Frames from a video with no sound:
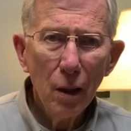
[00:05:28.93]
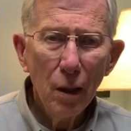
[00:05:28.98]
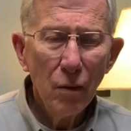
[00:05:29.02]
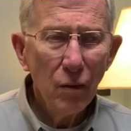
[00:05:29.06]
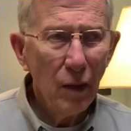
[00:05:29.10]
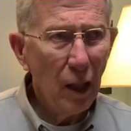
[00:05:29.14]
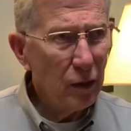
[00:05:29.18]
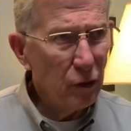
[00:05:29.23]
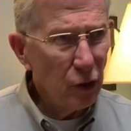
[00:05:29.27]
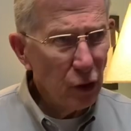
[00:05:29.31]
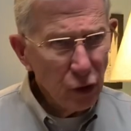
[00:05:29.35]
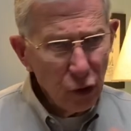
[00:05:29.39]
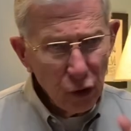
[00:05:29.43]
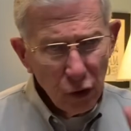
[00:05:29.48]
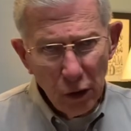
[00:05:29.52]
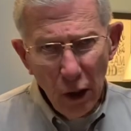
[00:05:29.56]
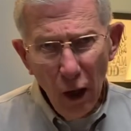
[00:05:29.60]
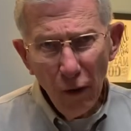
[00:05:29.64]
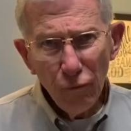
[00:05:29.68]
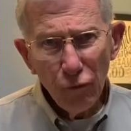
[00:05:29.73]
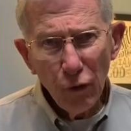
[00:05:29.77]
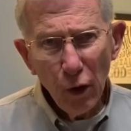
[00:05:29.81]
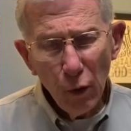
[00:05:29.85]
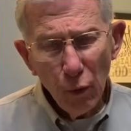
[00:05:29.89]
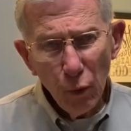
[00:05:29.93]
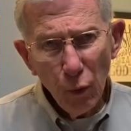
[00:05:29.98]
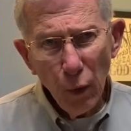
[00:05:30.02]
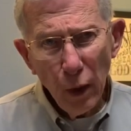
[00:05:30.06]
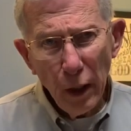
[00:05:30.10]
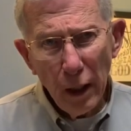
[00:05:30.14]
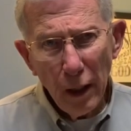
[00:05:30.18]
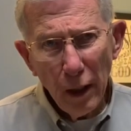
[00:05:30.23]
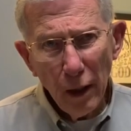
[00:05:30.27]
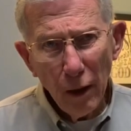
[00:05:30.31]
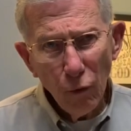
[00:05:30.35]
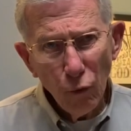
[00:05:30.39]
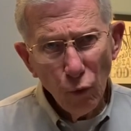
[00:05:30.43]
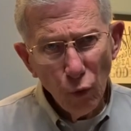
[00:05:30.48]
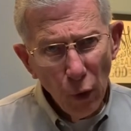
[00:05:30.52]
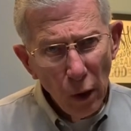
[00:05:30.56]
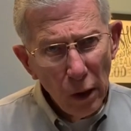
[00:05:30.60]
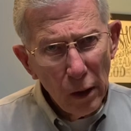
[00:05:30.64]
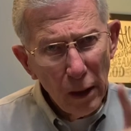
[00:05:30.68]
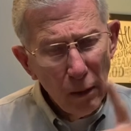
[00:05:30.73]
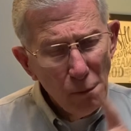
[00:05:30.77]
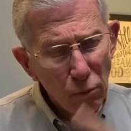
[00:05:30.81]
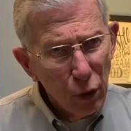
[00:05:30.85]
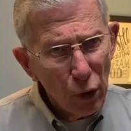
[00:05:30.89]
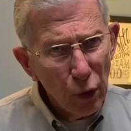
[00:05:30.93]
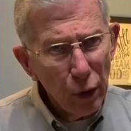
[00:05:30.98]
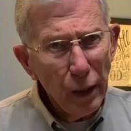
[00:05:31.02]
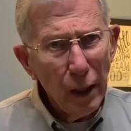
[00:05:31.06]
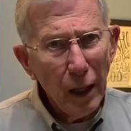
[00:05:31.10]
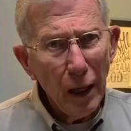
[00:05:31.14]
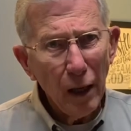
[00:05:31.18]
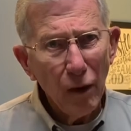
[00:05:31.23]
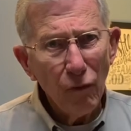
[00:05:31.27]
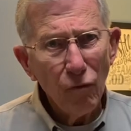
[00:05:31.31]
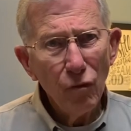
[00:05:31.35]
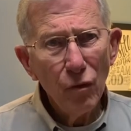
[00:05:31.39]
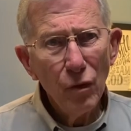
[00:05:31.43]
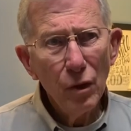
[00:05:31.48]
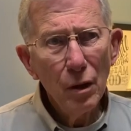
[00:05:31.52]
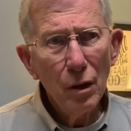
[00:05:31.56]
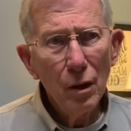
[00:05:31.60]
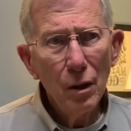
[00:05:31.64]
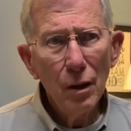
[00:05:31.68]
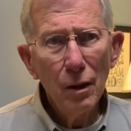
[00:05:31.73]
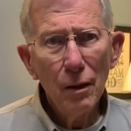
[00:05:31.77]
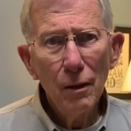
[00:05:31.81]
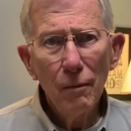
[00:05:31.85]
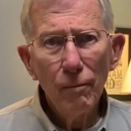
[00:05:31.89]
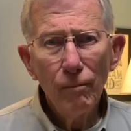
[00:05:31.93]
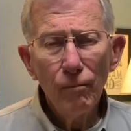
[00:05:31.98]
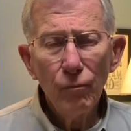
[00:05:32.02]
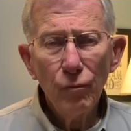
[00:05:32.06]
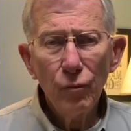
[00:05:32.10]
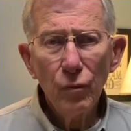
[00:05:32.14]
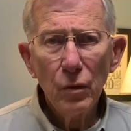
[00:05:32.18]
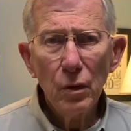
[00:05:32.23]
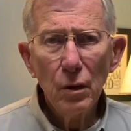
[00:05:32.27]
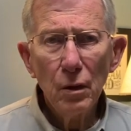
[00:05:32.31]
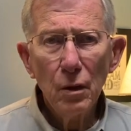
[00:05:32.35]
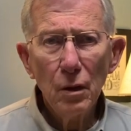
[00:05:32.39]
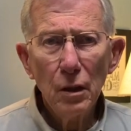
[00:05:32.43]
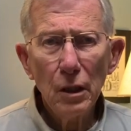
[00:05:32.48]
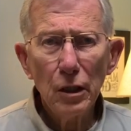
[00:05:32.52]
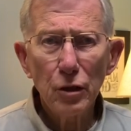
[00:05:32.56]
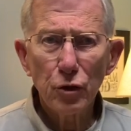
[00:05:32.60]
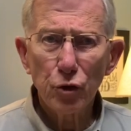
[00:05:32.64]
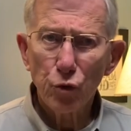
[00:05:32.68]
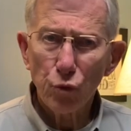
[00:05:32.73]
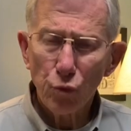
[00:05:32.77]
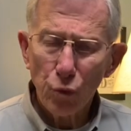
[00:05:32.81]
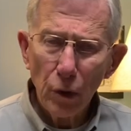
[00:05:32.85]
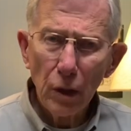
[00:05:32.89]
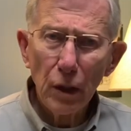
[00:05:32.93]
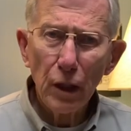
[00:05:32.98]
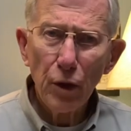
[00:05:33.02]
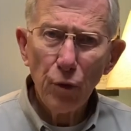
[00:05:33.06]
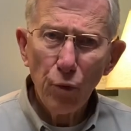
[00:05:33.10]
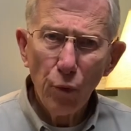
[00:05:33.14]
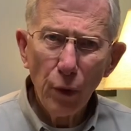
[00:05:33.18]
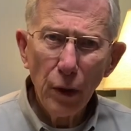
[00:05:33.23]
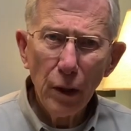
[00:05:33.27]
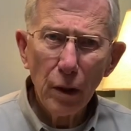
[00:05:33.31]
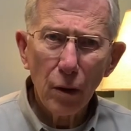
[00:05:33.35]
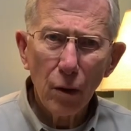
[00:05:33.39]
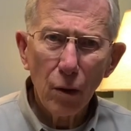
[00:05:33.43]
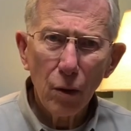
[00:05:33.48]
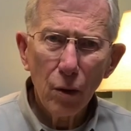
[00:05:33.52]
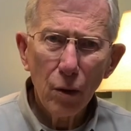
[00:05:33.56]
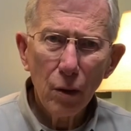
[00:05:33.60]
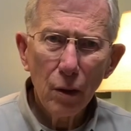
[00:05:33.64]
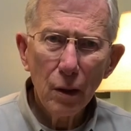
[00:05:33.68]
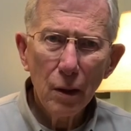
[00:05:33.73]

that the stuff that we really believe is really real.